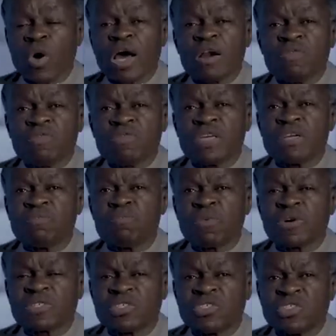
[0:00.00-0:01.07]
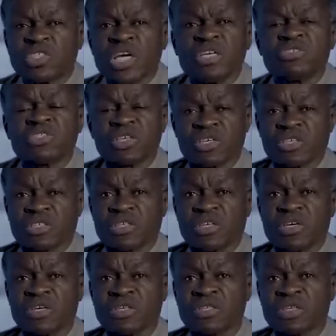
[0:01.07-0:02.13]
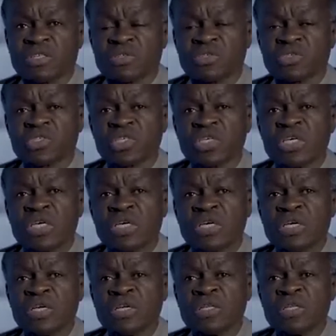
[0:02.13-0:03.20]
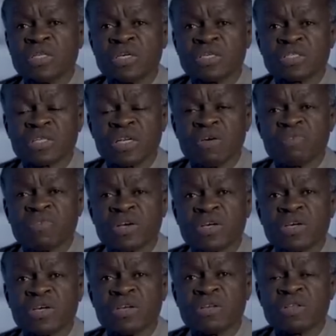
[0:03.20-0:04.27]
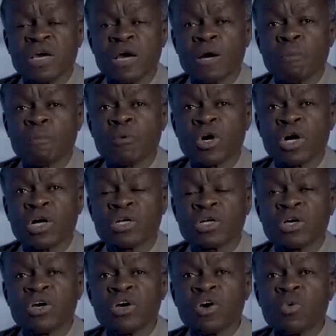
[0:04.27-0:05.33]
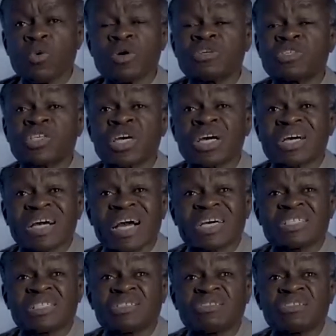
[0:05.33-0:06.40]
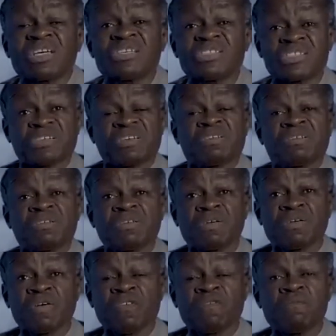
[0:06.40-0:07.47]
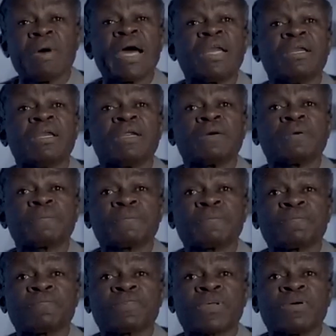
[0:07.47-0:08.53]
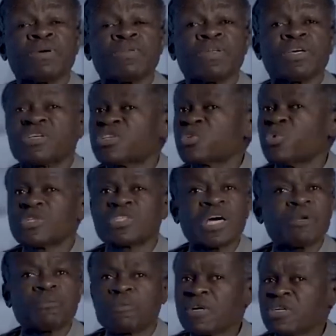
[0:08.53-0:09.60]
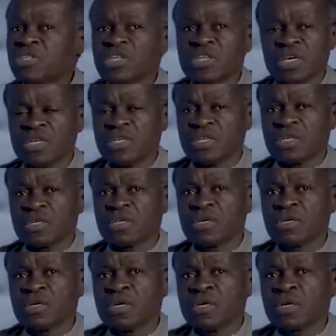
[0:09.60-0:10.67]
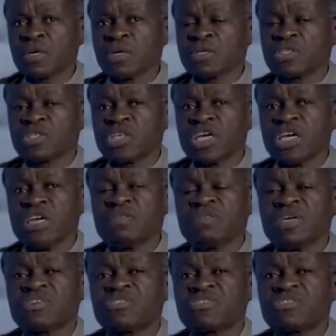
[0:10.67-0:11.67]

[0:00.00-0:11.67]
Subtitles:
one of the most dangerous things that you see in the slavery in the Arab world was castration of men. This was unprecedented, because in the